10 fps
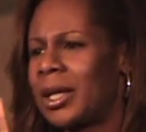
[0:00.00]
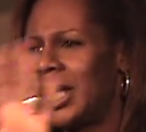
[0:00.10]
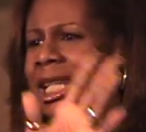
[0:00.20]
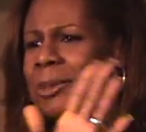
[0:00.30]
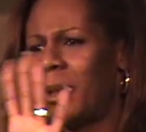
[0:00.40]

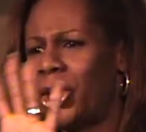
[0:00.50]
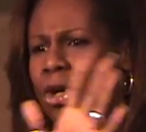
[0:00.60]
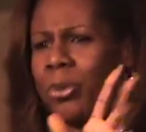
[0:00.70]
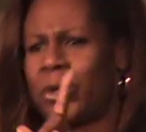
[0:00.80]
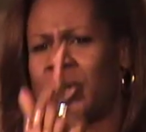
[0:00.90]
Let's be
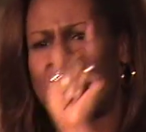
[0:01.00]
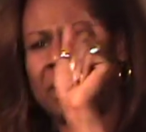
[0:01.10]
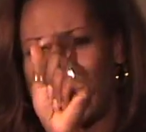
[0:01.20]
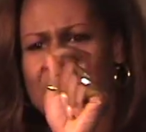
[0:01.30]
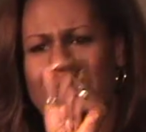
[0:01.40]
humorous,
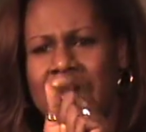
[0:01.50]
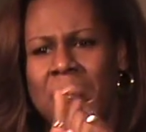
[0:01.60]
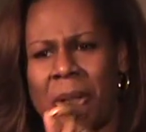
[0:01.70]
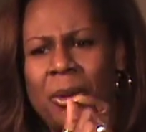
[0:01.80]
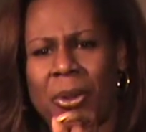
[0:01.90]
but let's
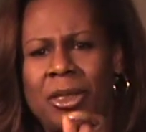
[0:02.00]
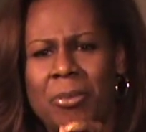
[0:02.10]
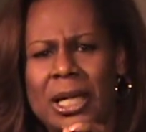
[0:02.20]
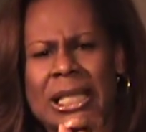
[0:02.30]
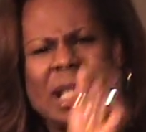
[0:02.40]
be
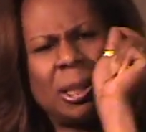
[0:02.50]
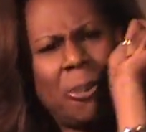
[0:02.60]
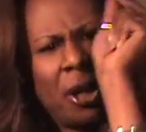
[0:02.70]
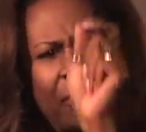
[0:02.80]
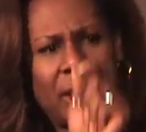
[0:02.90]
with me.
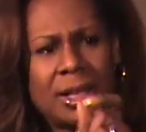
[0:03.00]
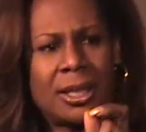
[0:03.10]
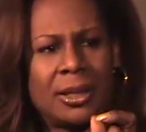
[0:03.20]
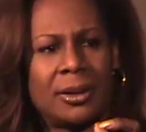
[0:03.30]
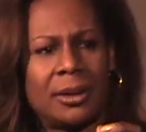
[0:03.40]

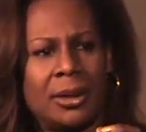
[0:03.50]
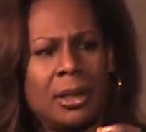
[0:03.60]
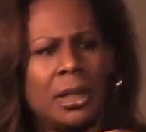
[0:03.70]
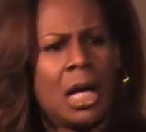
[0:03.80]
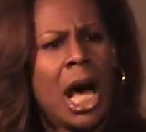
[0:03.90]
Spirit.
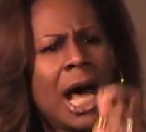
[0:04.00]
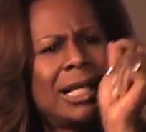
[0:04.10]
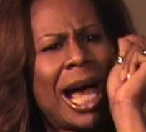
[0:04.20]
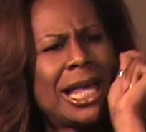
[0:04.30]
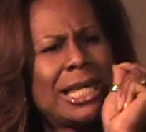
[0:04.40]

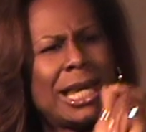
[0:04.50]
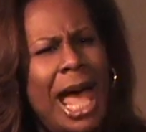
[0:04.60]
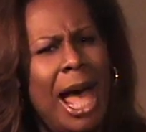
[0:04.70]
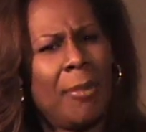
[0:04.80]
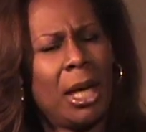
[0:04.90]
A
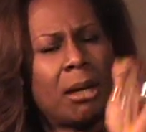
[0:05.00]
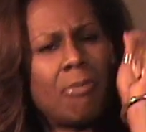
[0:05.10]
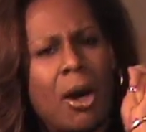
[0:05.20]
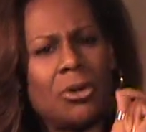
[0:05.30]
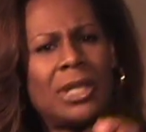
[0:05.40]

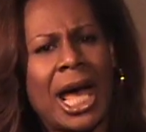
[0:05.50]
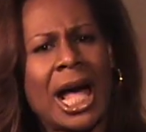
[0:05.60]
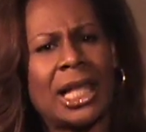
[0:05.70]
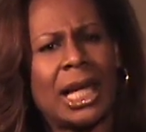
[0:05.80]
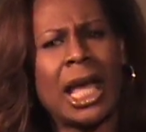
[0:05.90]
dynamic
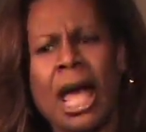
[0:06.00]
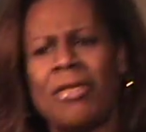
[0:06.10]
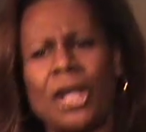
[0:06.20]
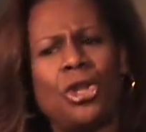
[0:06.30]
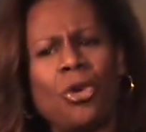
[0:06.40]
modality
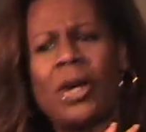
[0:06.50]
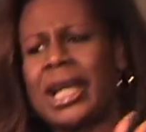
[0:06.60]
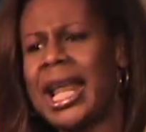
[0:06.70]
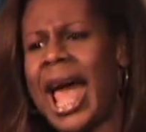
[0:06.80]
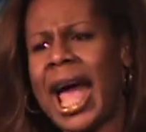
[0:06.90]
that you
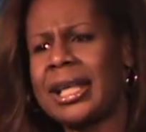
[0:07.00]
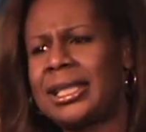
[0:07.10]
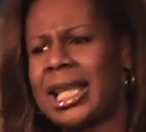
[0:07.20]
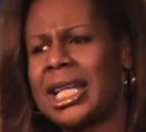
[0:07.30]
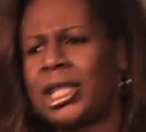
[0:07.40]
can
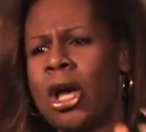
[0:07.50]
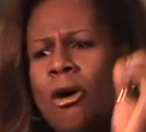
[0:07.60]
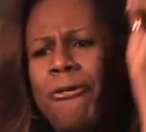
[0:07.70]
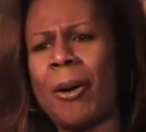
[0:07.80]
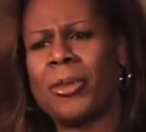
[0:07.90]

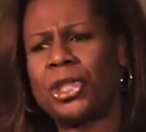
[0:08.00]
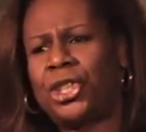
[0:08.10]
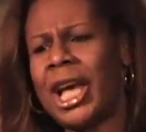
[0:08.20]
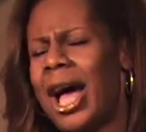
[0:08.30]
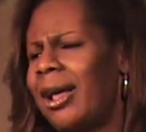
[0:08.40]
access from the
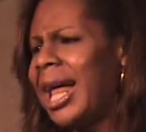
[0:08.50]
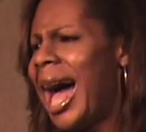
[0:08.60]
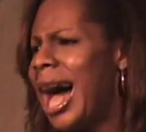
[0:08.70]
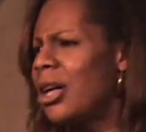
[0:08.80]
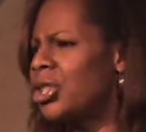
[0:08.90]

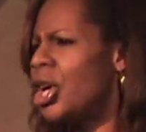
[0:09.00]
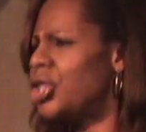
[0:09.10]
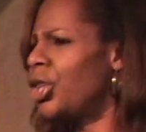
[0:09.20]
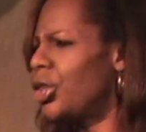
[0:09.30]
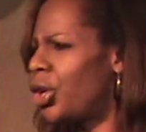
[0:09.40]

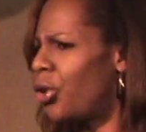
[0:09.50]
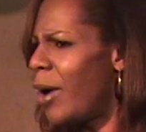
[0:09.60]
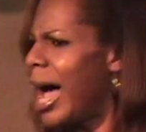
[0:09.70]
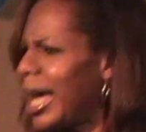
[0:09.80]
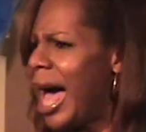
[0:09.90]
jailhouse to the
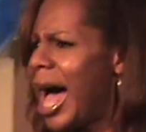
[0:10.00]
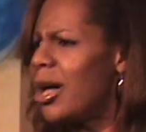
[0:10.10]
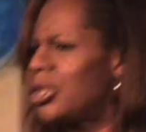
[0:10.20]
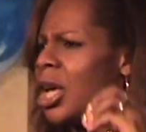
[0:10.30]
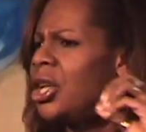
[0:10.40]
crack
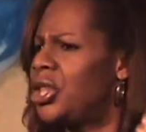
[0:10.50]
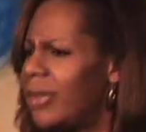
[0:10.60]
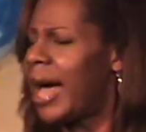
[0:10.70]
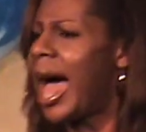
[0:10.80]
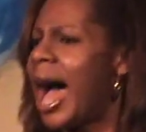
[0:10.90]
house
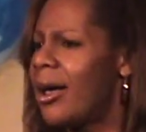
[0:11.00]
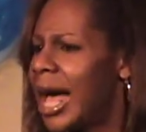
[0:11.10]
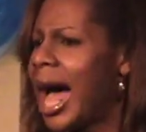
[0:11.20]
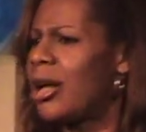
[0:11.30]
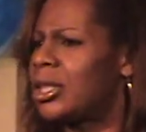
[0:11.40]
to the
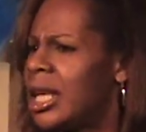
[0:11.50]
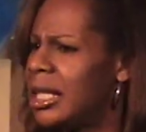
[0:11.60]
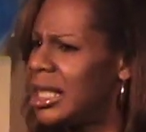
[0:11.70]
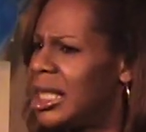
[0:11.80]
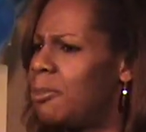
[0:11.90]
outhouse.
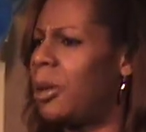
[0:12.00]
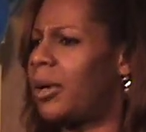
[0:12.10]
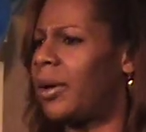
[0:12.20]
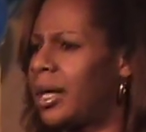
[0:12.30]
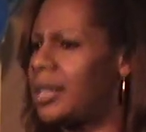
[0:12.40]

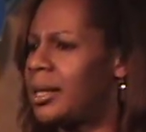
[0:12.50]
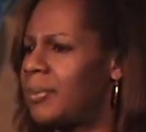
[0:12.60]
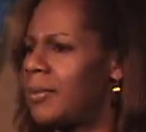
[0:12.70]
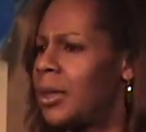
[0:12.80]
Spirit.